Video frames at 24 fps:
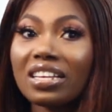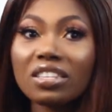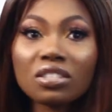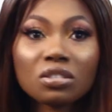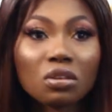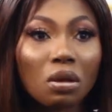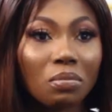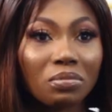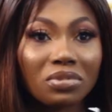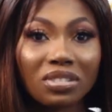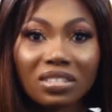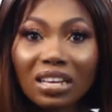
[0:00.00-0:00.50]

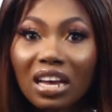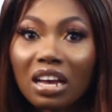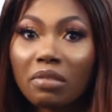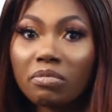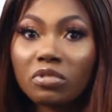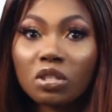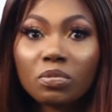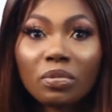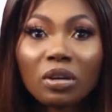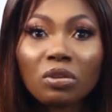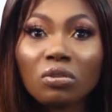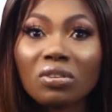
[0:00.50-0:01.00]

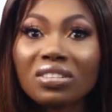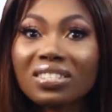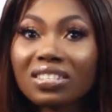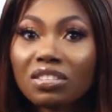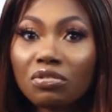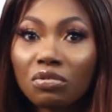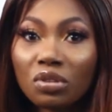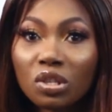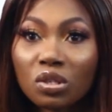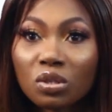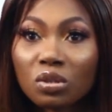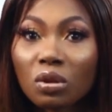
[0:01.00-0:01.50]
Sometimes you might not
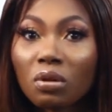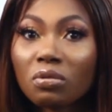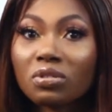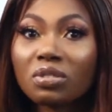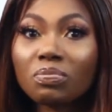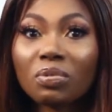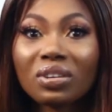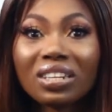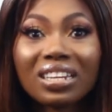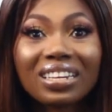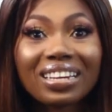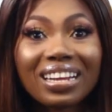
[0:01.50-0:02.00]
see
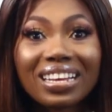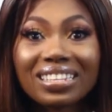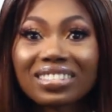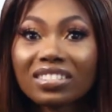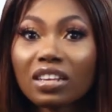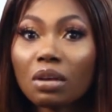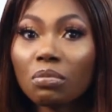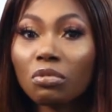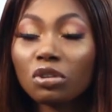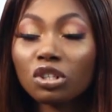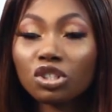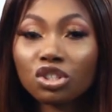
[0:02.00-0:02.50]
results, but the next
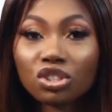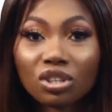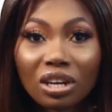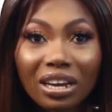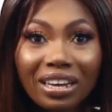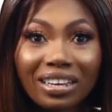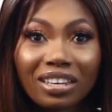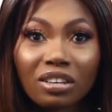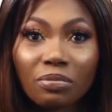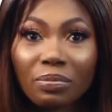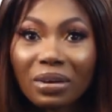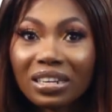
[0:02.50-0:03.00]
time you
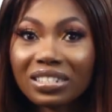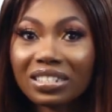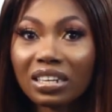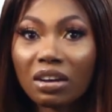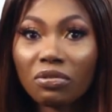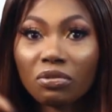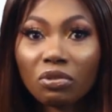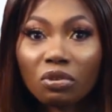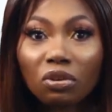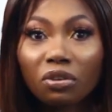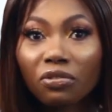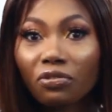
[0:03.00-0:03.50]
check, you might
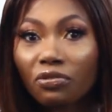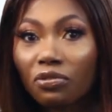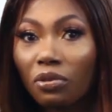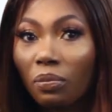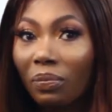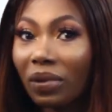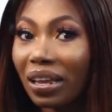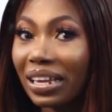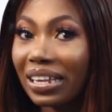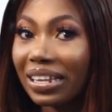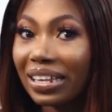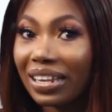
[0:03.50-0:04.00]
have gone
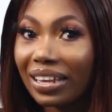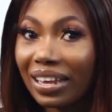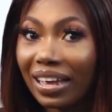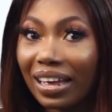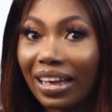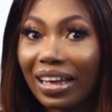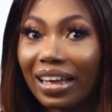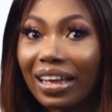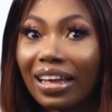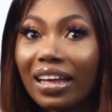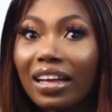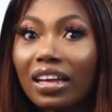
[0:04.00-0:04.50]
from like
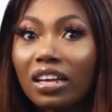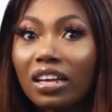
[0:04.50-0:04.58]
here